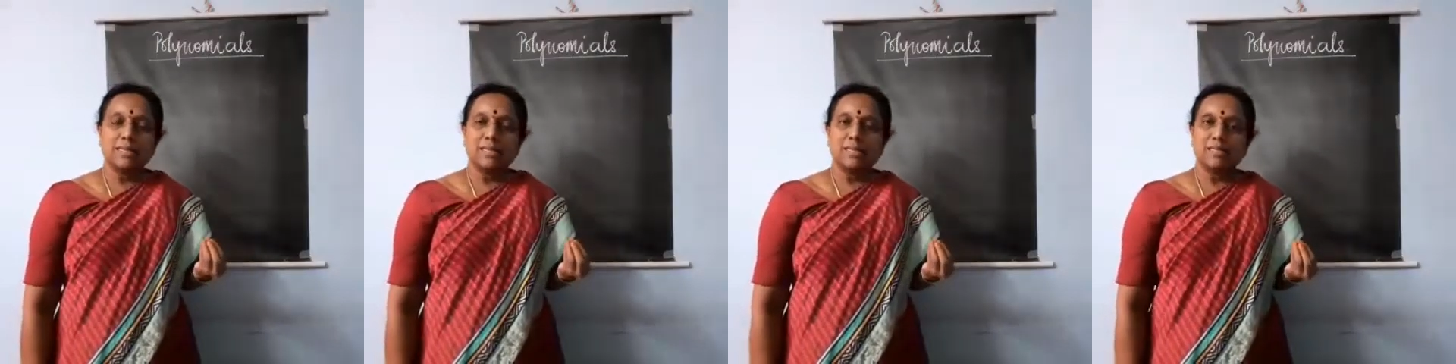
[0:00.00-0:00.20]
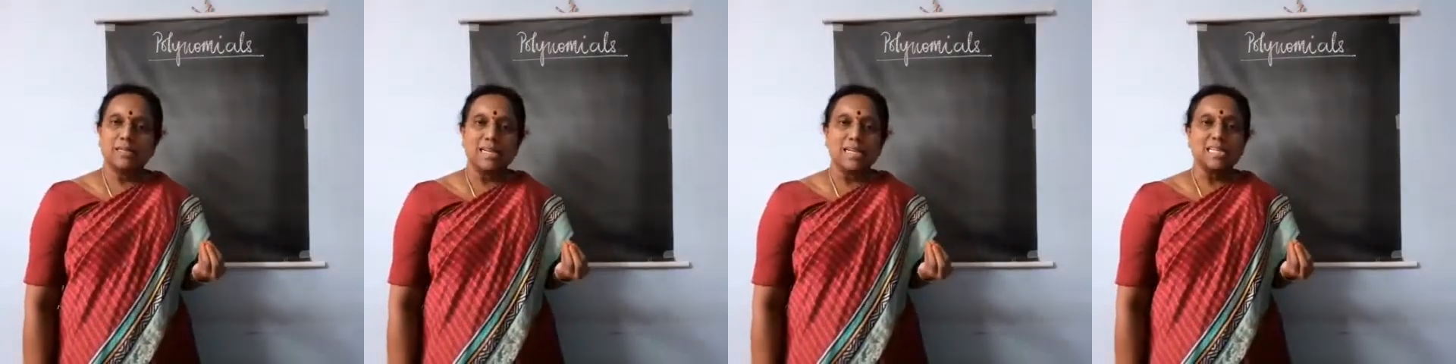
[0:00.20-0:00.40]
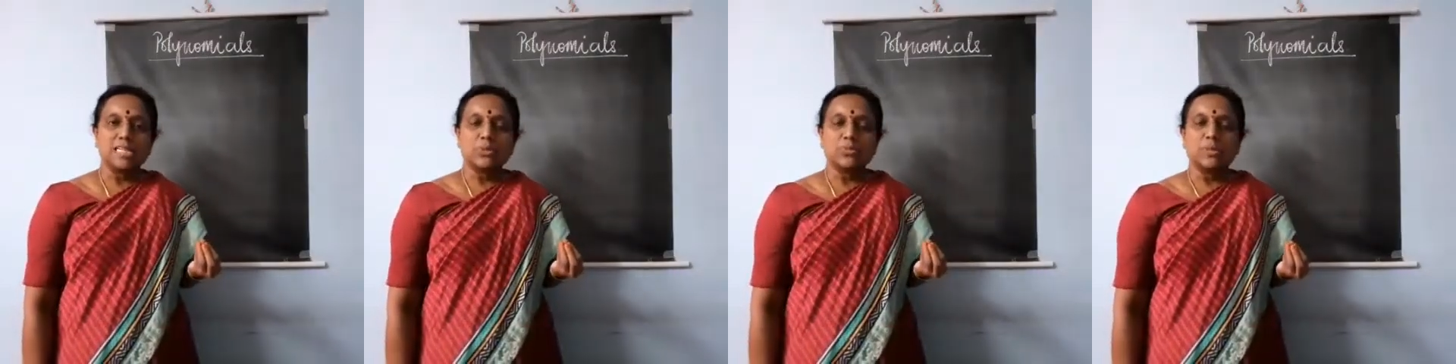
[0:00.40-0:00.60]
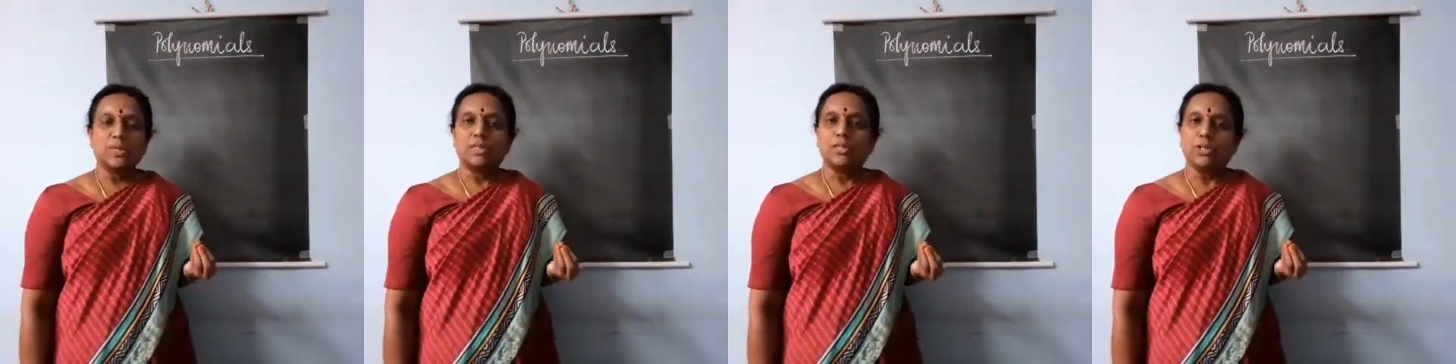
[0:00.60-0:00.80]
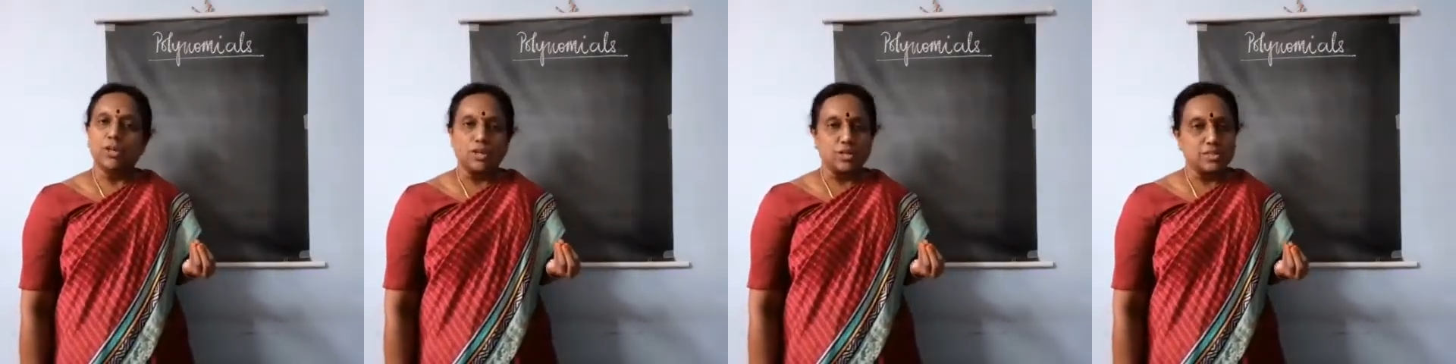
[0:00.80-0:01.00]
dealt with
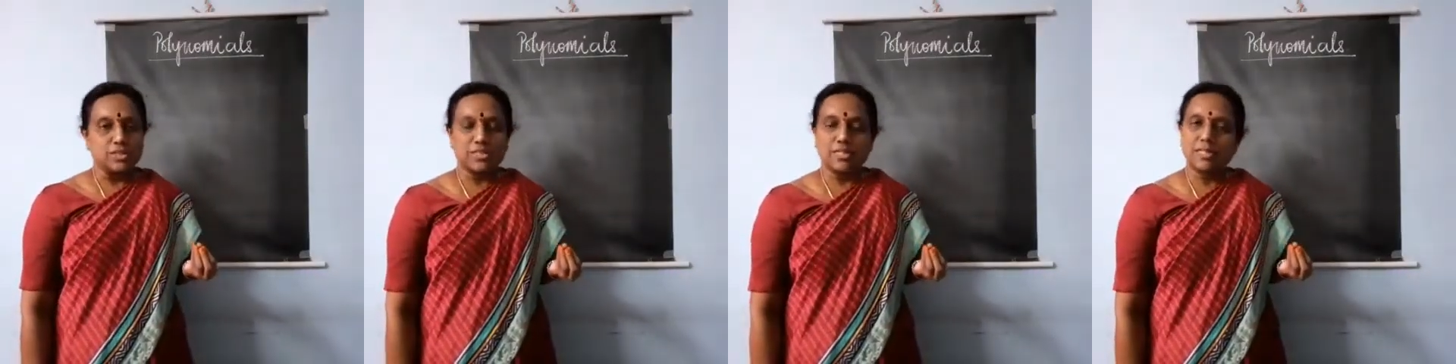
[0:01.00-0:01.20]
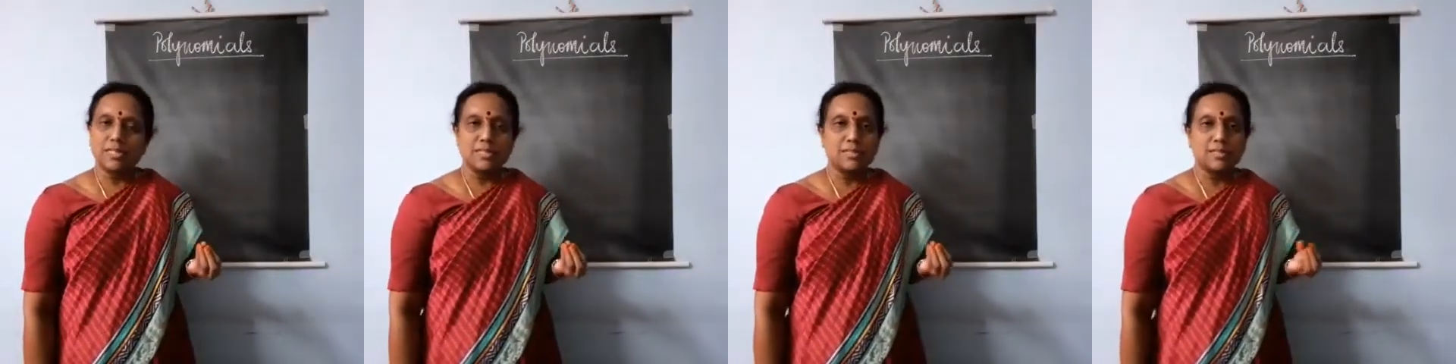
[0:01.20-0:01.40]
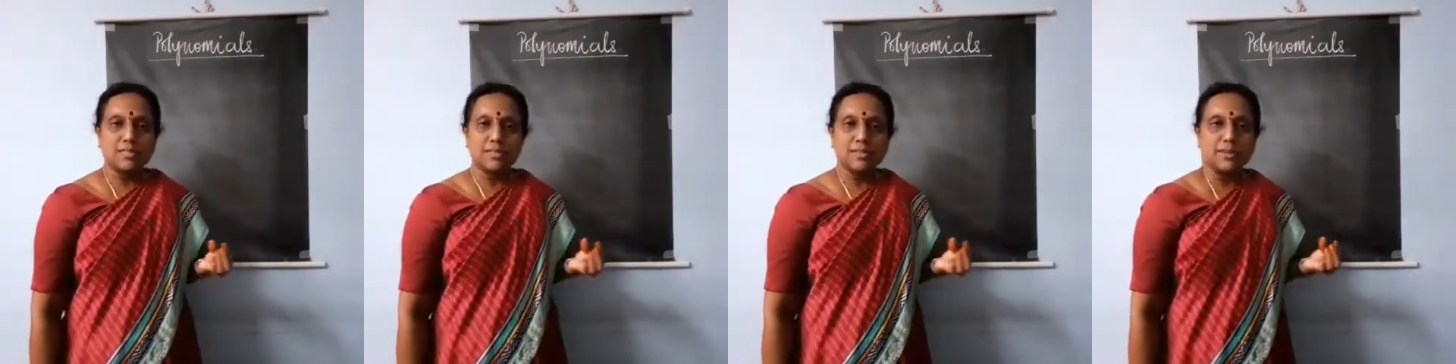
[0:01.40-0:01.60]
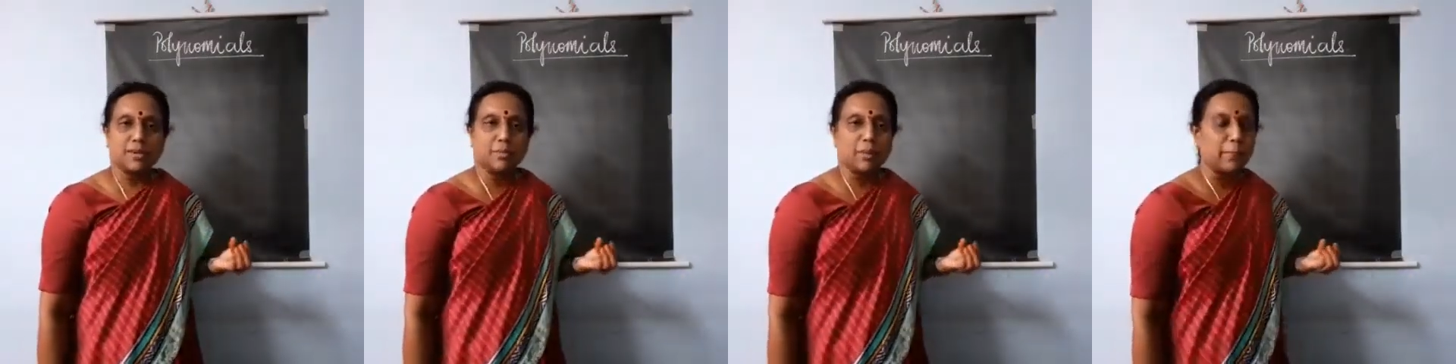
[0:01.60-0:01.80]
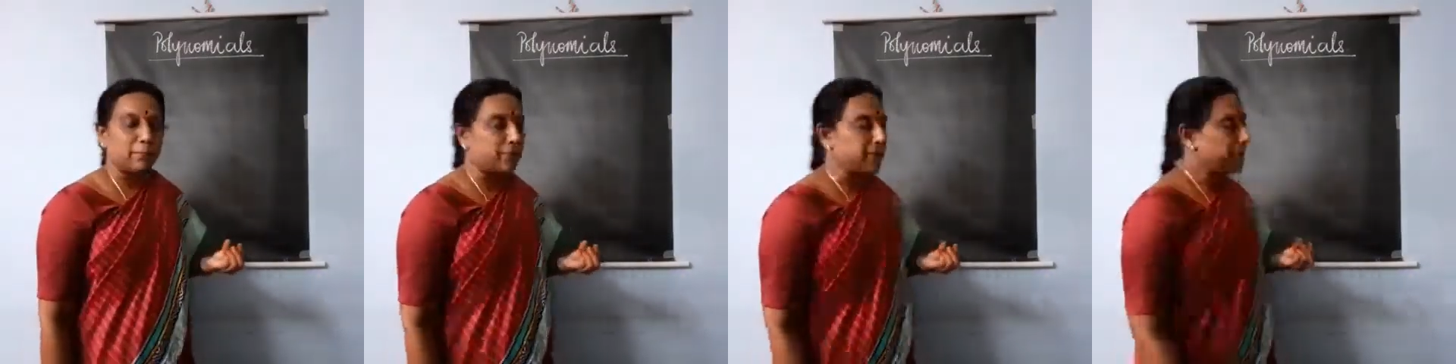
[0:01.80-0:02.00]
constants.
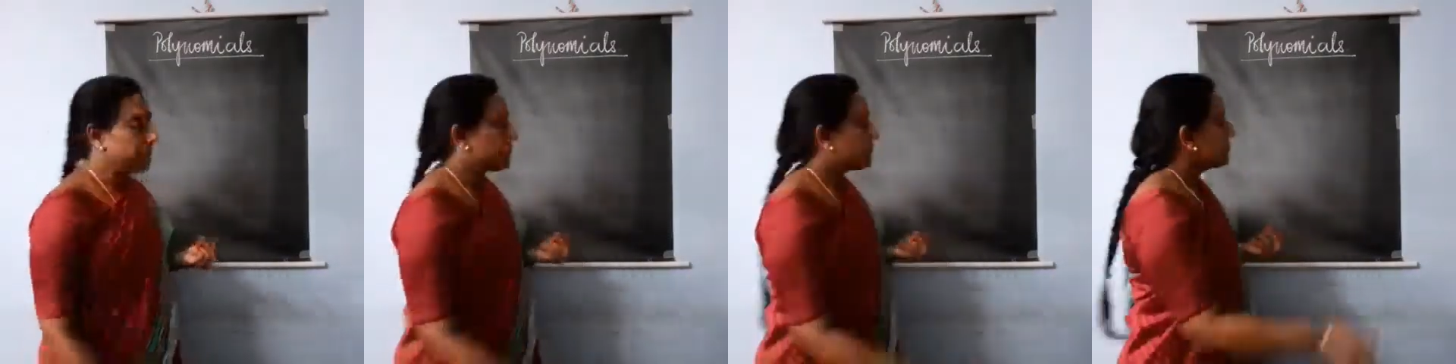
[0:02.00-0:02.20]
Remember,